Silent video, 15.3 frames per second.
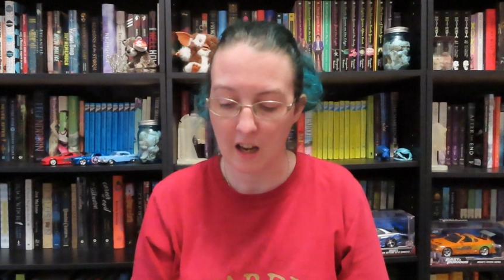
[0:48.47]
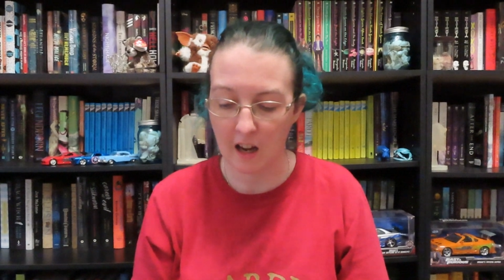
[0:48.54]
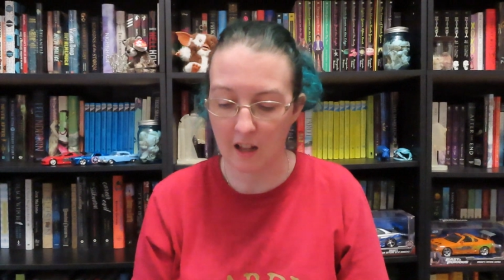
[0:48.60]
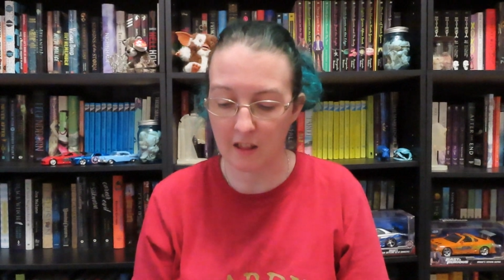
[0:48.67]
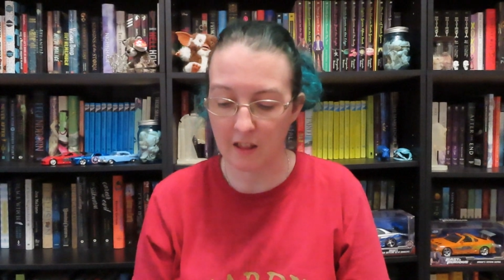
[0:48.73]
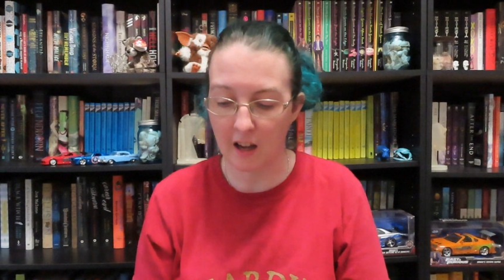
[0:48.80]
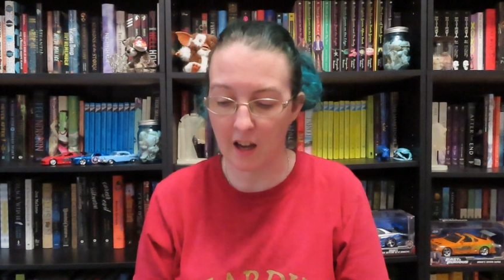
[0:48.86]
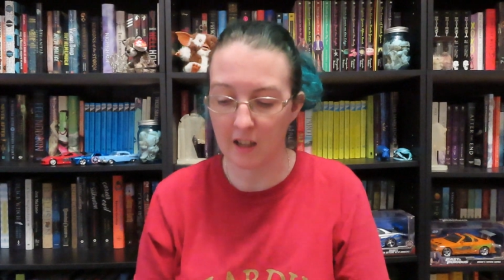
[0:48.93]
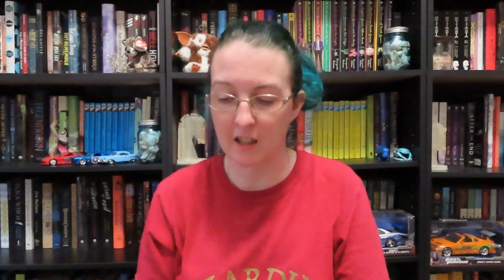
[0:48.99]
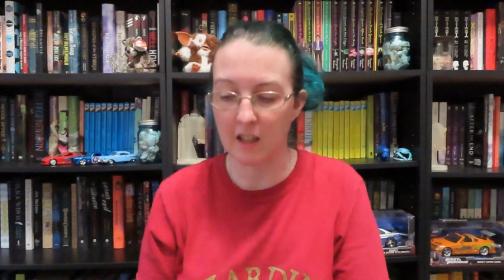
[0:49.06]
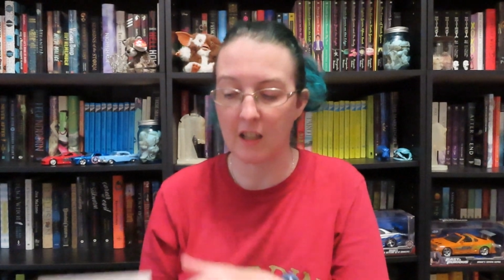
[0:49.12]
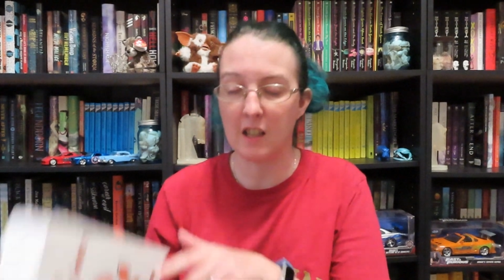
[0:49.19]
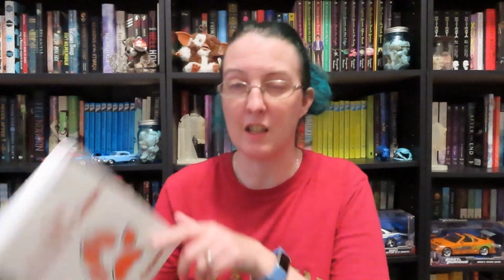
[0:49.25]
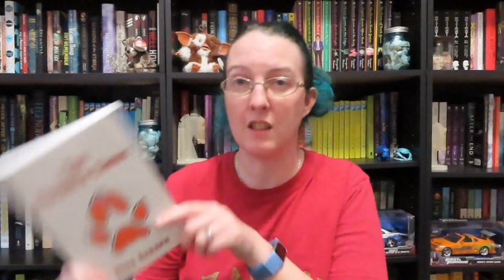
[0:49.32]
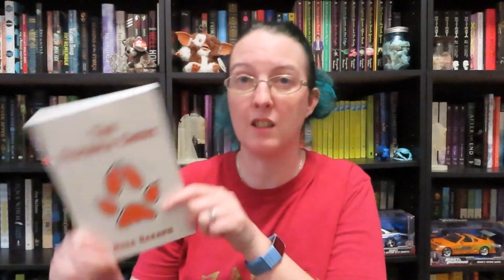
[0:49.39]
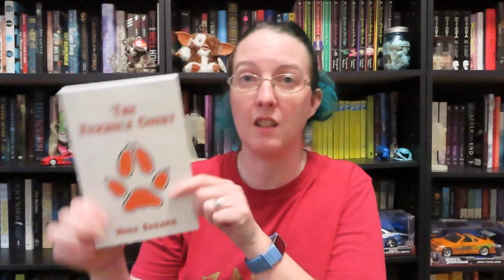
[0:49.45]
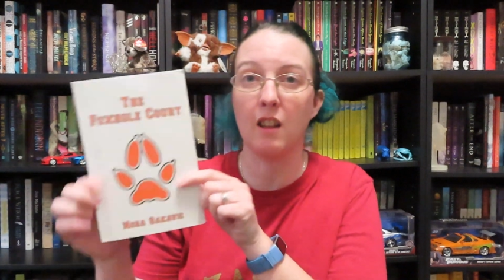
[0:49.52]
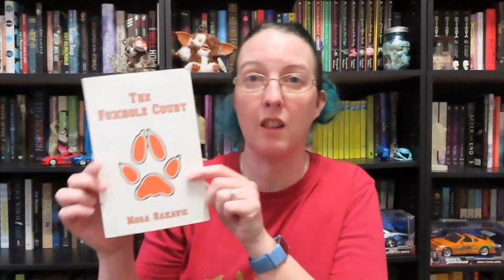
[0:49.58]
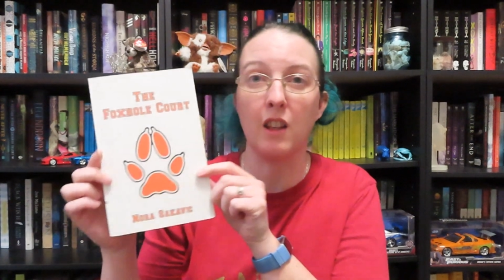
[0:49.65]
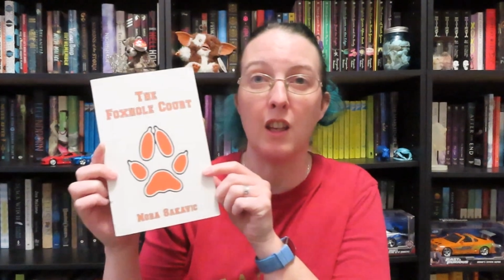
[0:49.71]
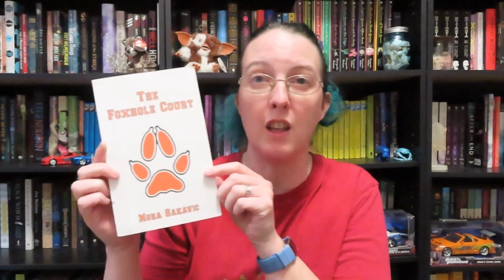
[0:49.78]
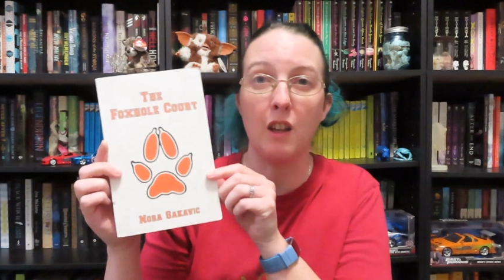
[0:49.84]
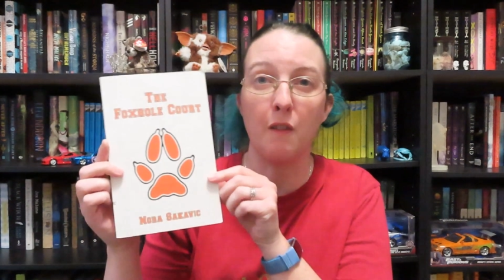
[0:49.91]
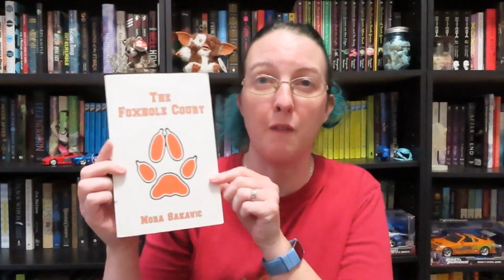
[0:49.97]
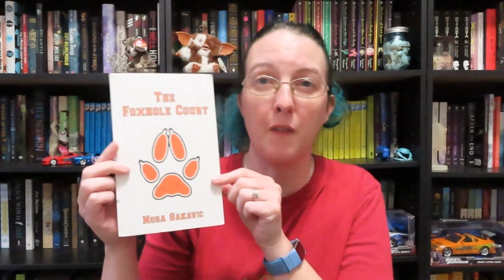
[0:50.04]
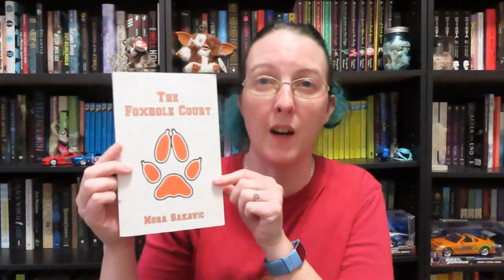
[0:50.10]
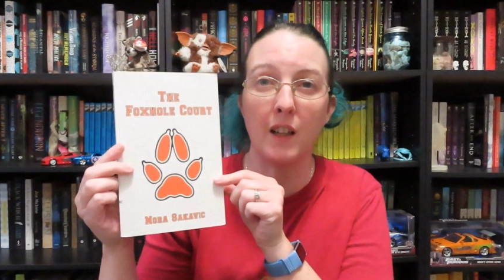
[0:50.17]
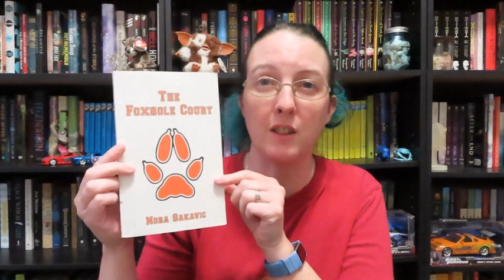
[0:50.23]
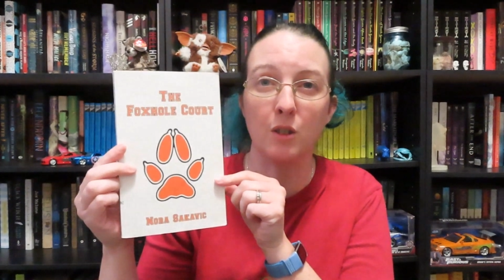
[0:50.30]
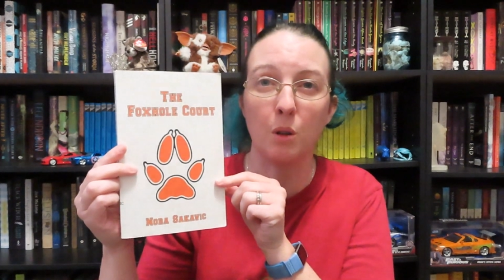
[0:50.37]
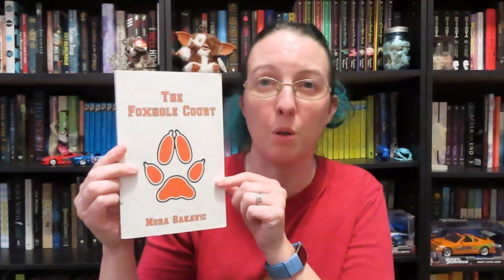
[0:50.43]
and that is The
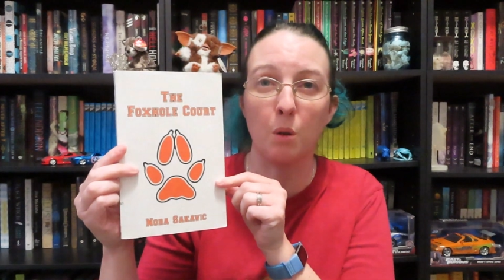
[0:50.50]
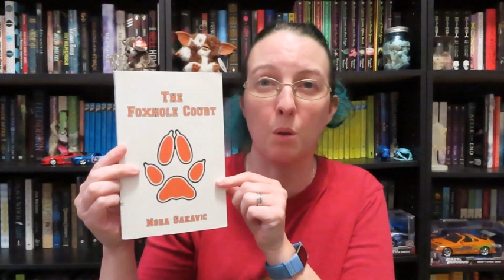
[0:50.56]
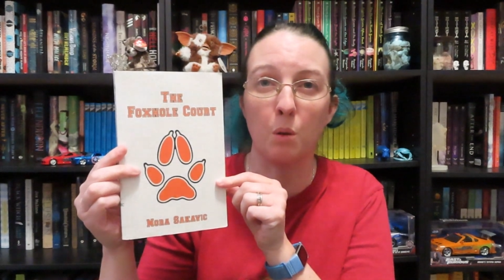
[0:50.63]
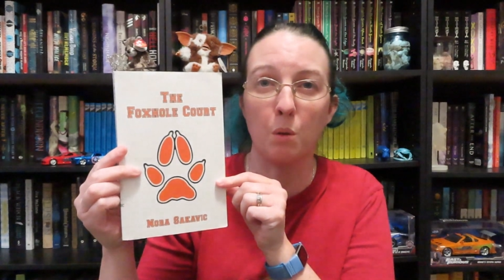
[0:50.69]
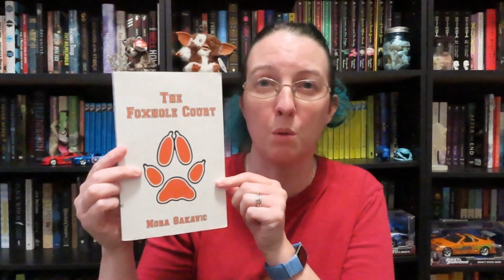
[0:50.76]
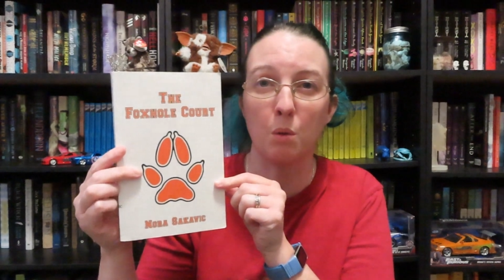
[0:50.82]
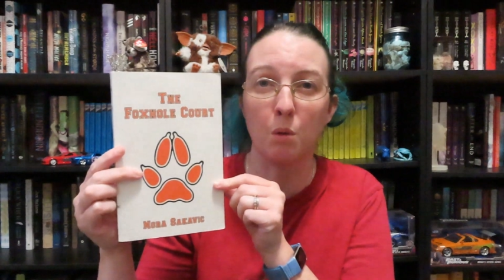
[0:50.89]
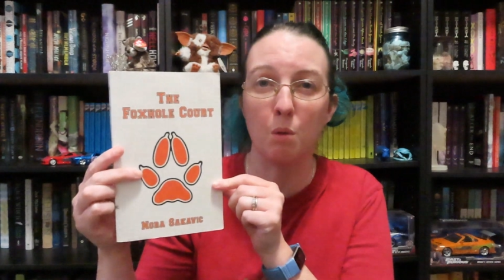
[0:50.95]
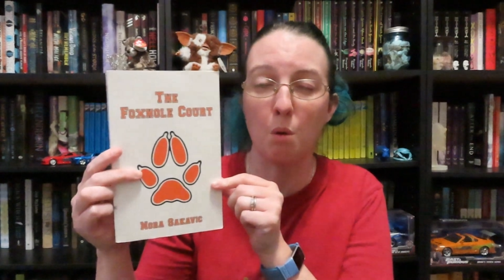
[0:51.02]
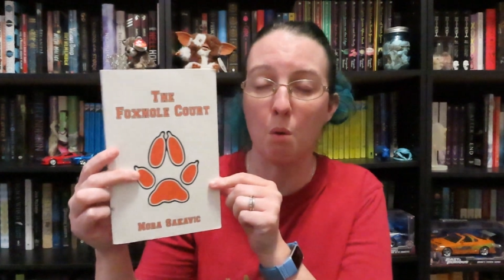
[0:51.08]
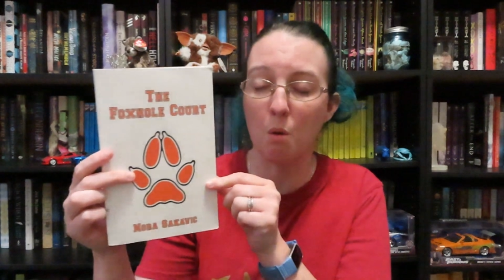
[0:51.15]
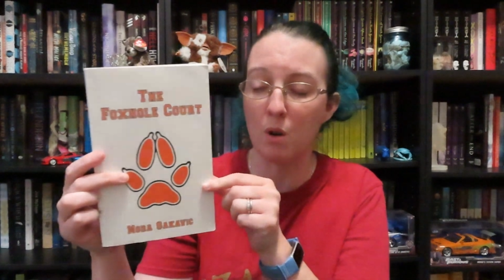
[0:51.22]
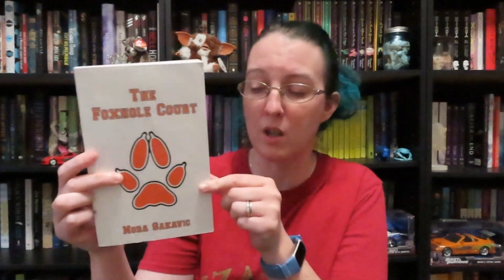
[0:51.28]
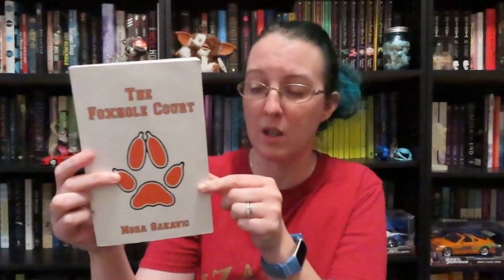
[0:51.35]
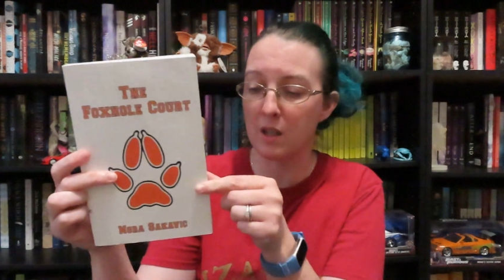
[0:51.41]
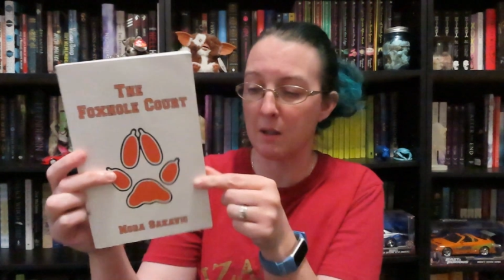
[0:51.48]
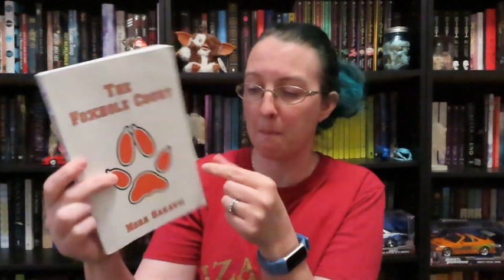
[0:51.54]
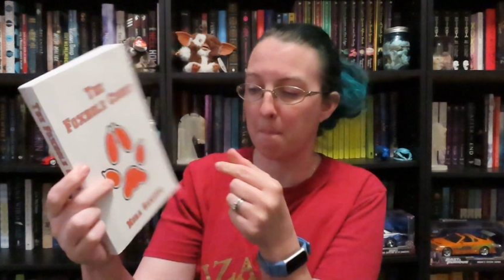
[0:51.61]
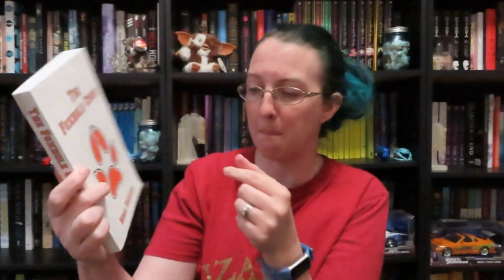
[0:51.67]
Foxhole Court